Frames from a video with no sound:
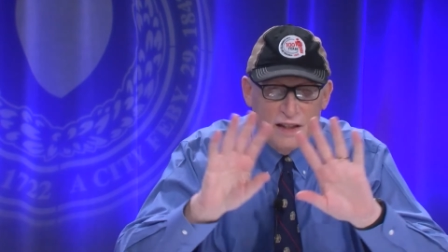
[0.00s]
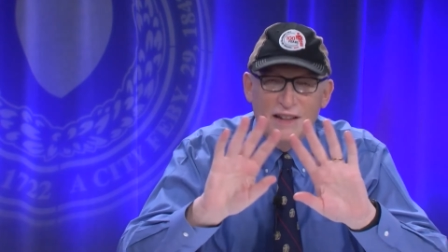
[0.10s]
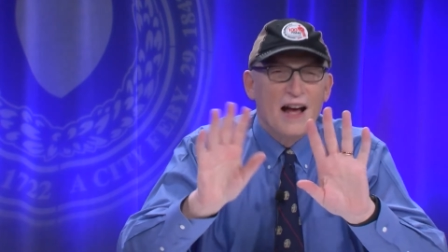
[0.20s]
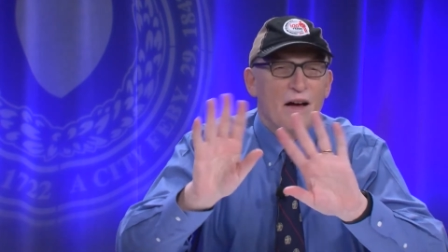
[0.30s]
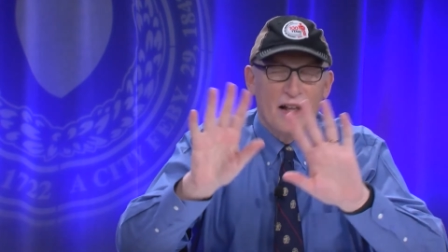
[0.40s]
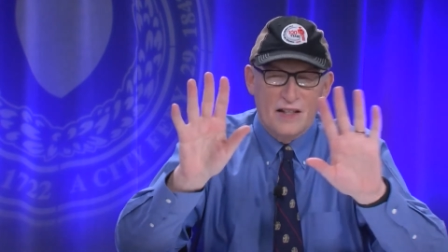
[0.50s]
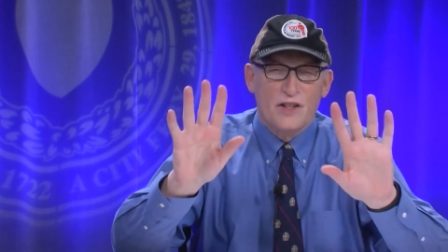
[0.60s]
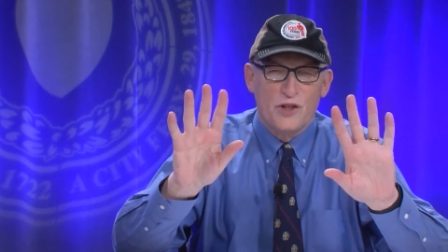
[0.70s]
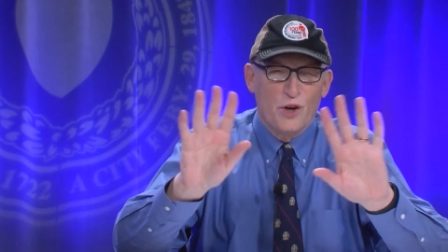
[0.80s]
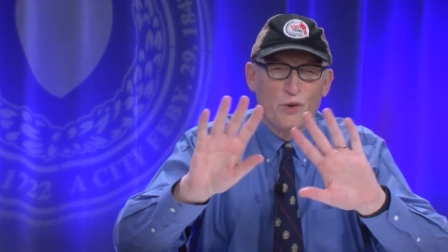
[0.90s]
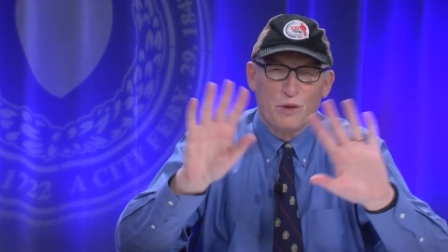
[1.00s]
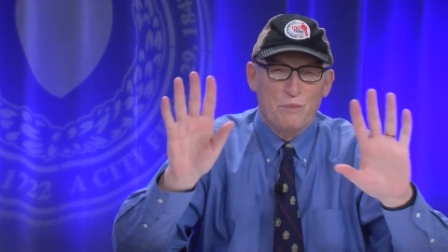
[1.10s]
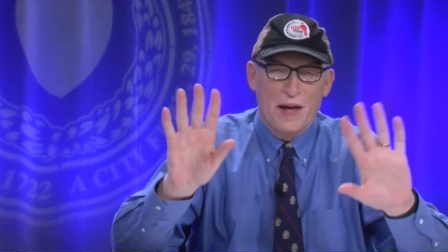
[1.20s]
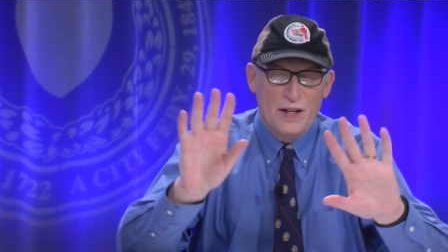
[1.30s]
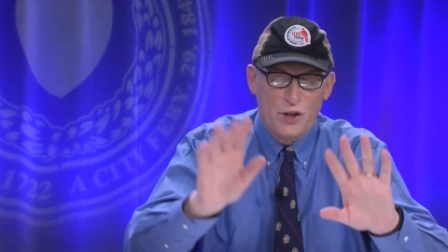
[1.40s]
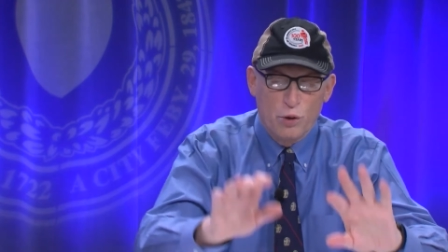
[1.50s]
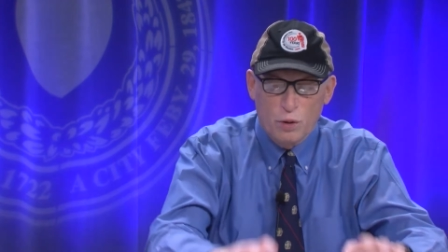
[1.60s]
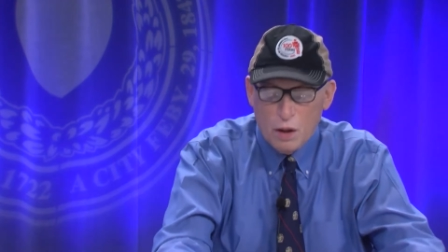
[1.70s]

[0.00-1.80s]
That's a joke, bad joke.